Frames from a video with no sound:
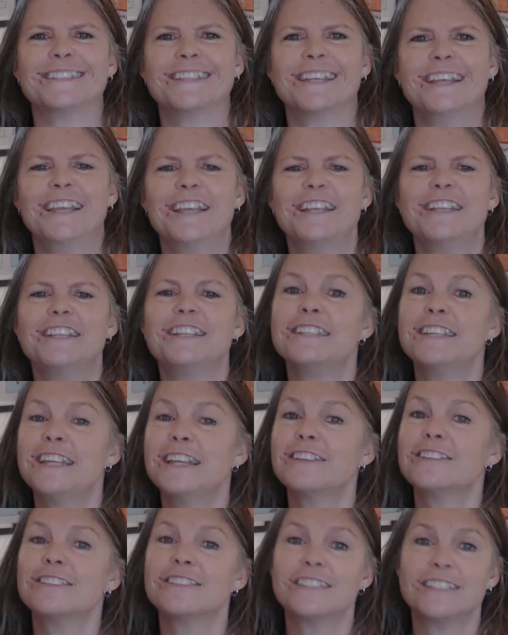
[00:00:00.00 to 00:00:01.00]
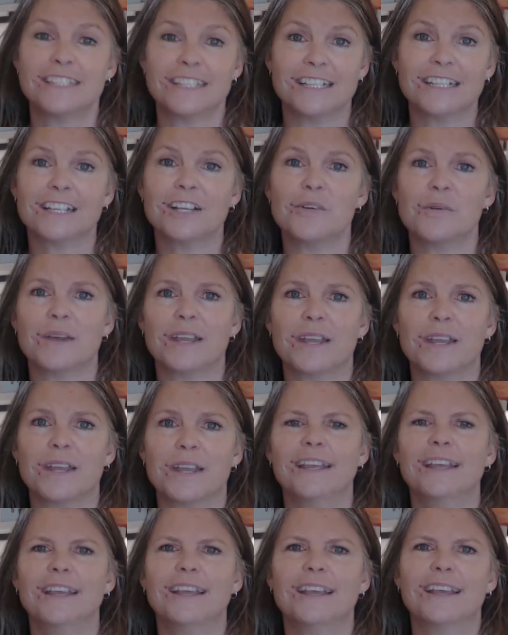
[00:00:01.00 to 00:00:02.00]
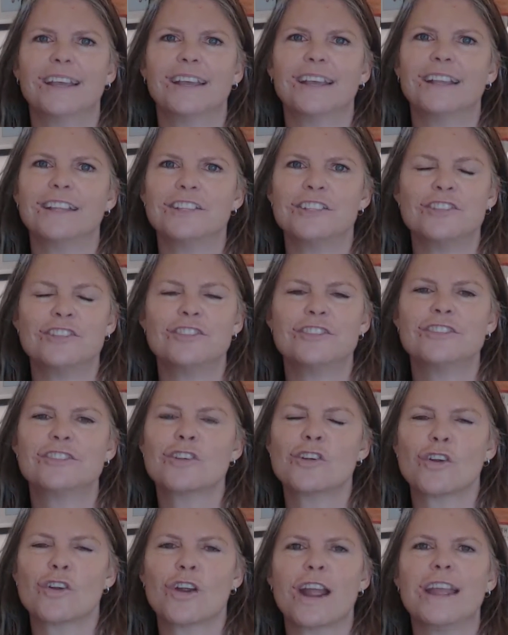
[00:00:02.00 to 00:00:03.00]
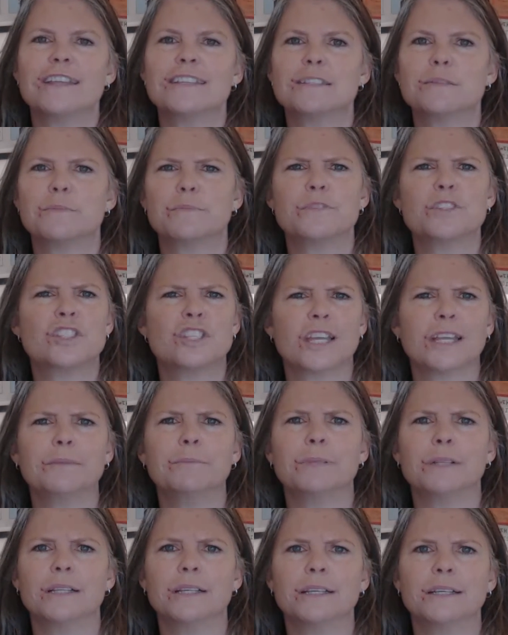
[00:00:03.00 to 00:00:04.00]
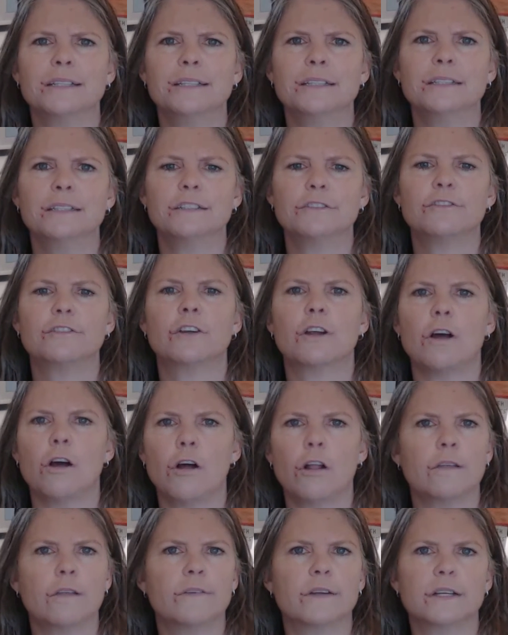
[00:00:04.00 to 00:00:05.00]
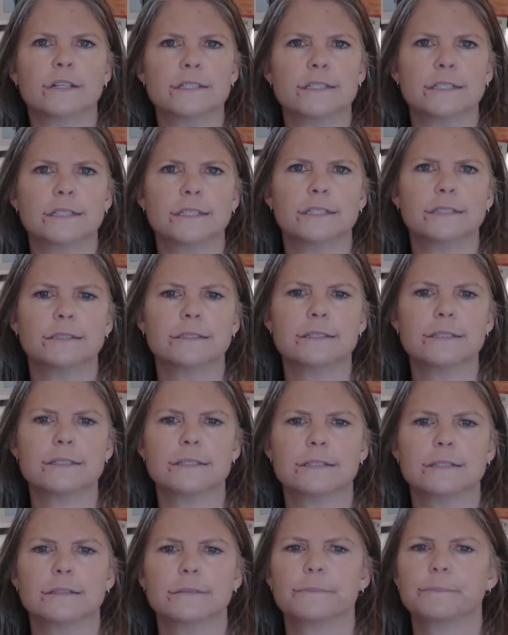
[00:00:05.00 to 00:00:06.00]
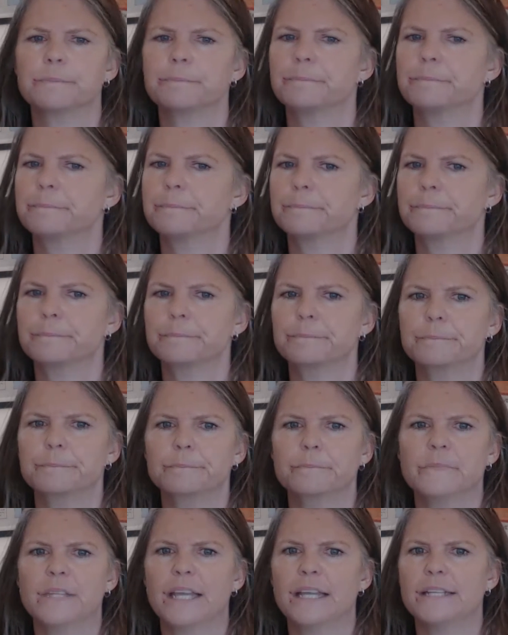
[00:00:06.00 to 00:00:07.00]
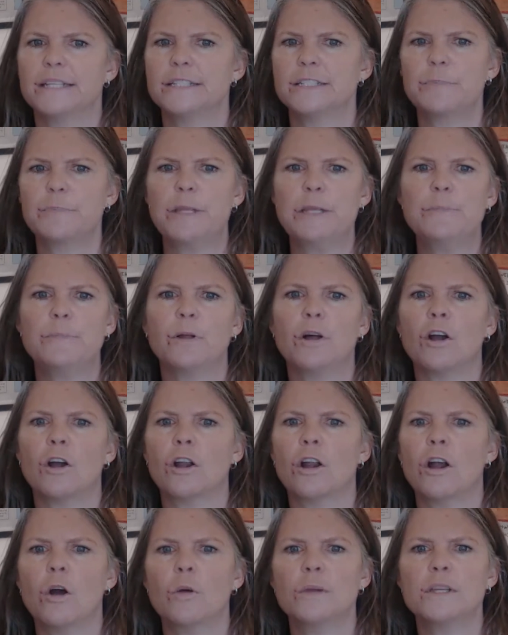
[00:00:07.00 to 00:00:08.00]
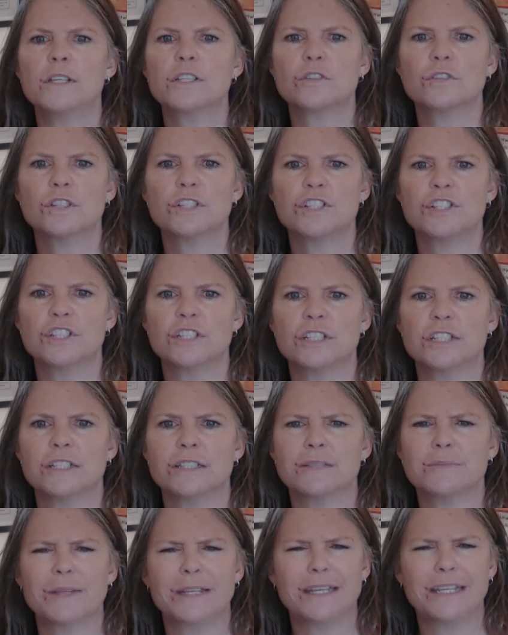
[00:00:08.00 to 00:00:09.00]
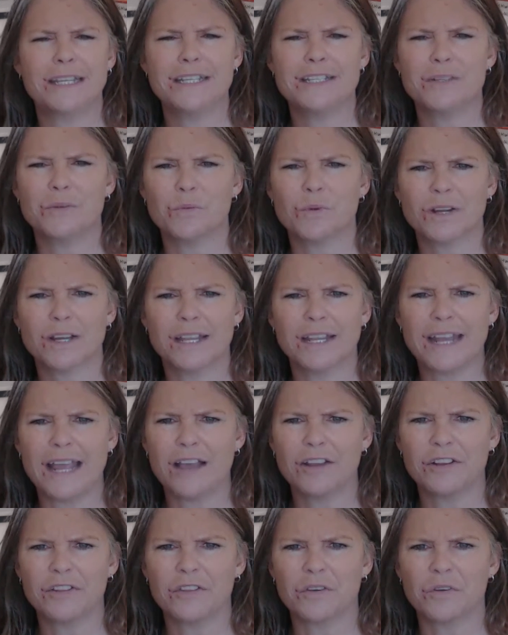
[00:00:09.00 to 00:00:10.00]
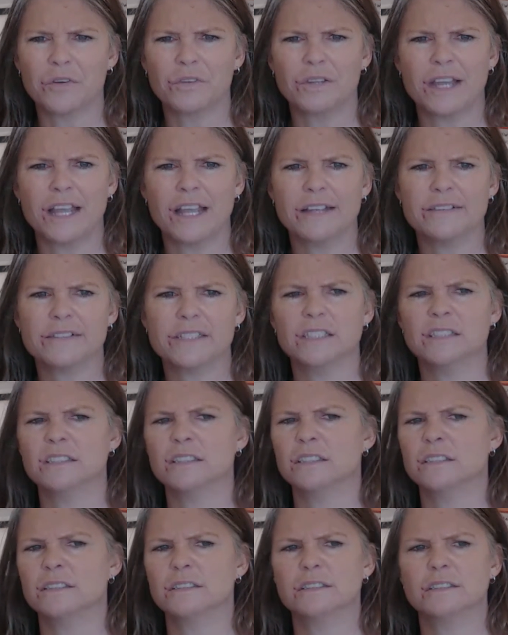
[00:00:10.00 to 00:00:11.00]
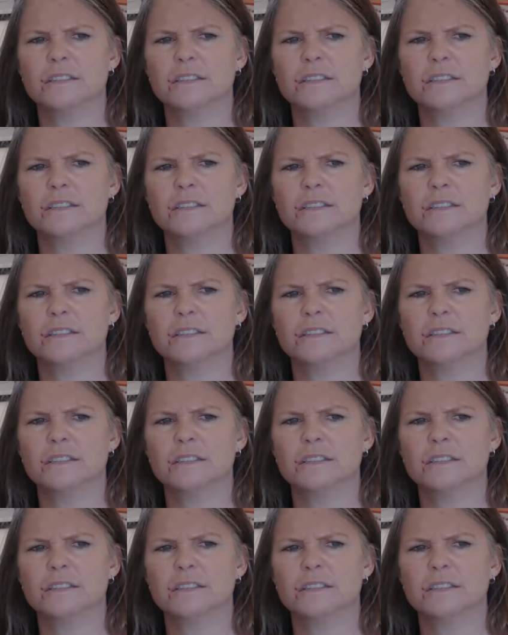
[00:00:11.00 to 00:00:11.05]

Do you see how they're stealing away Christ shed blood for all of our sins? That is, people are always Christians but need to work it out in their own lives. Ugh.